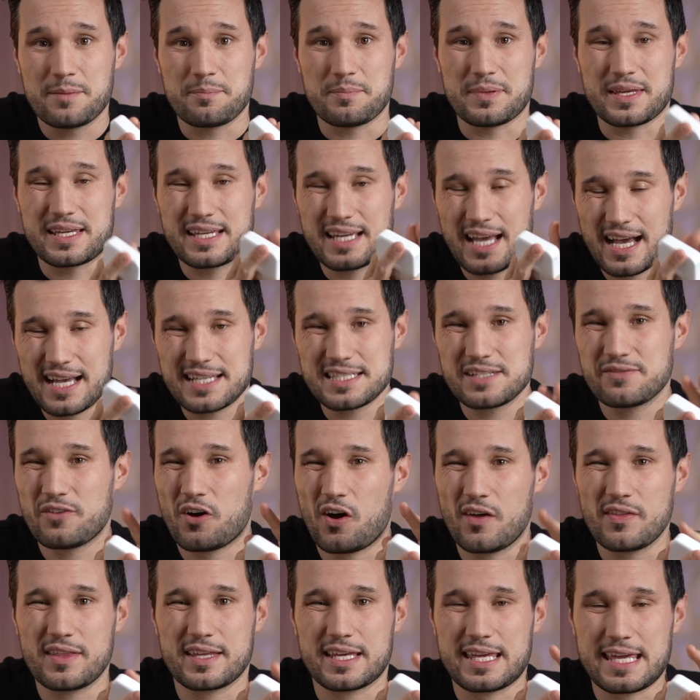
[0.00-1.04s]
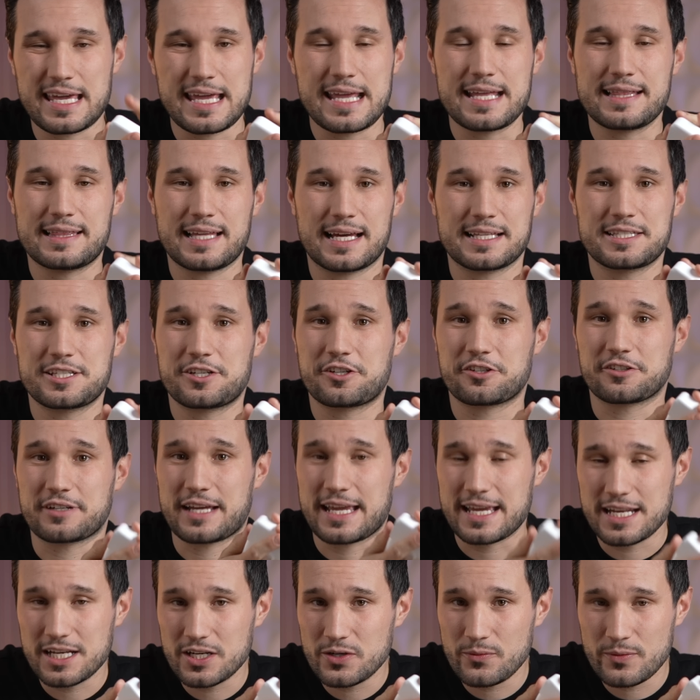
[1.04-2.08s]
because of all the heat that's
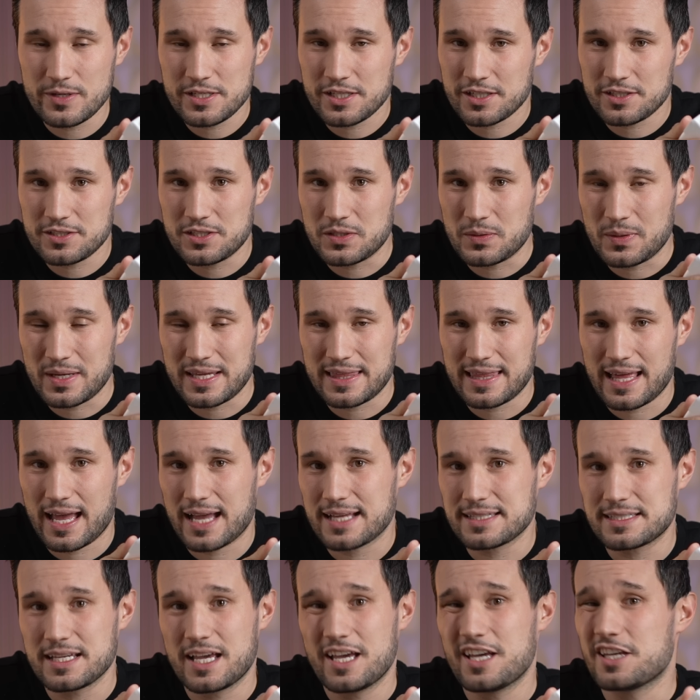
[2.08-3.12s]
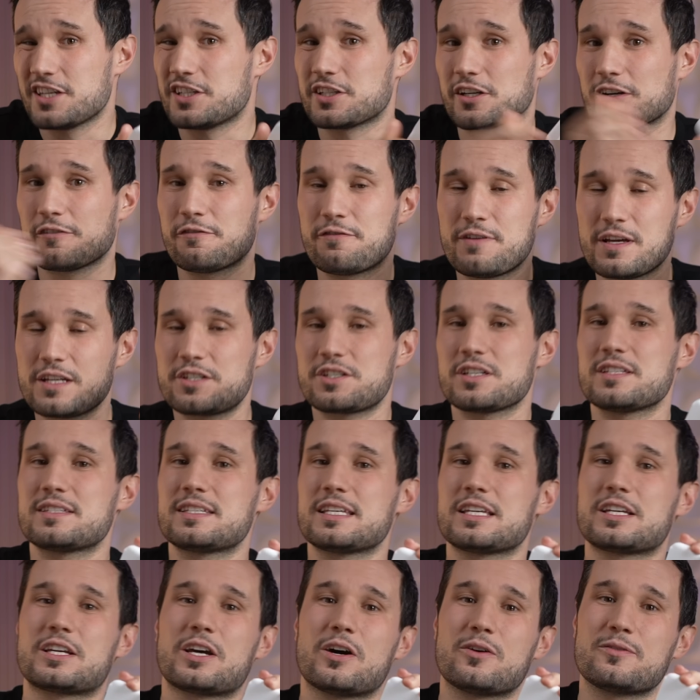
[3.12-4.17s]
created when you're doing that, your
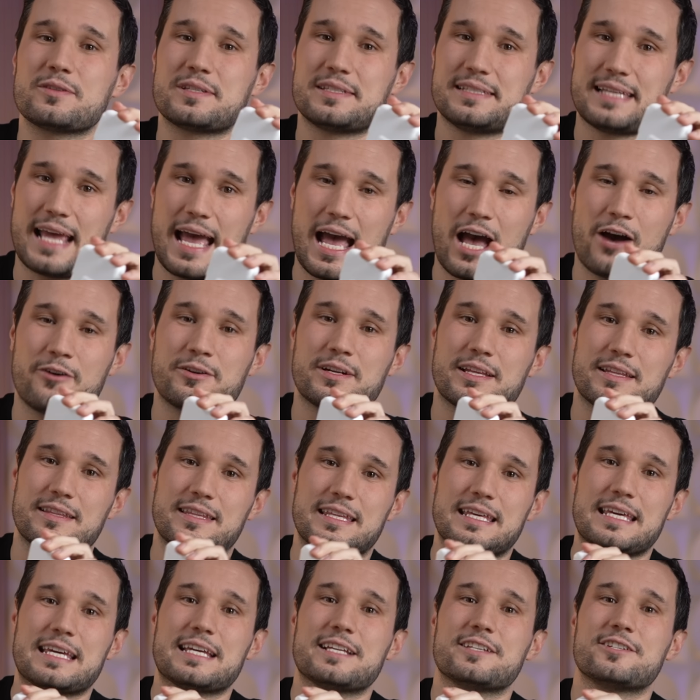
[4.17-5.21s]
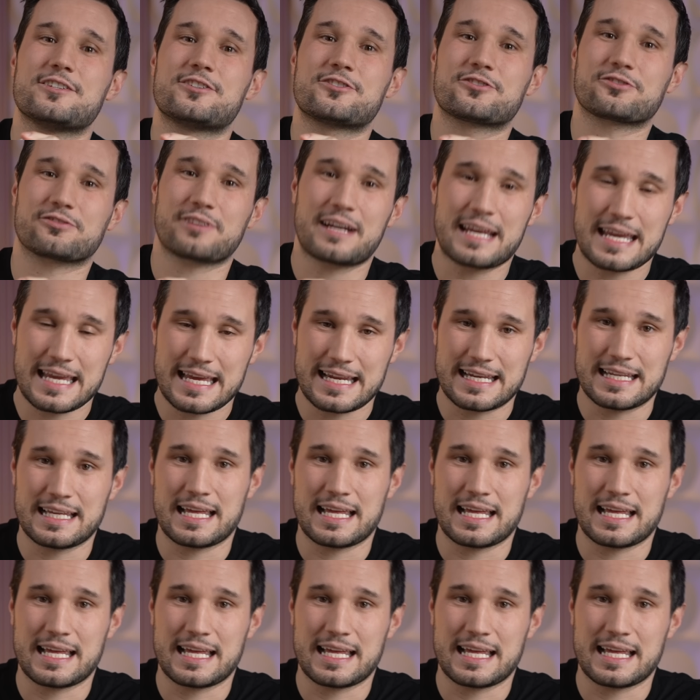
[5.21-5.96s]
efficiency goes down the drain.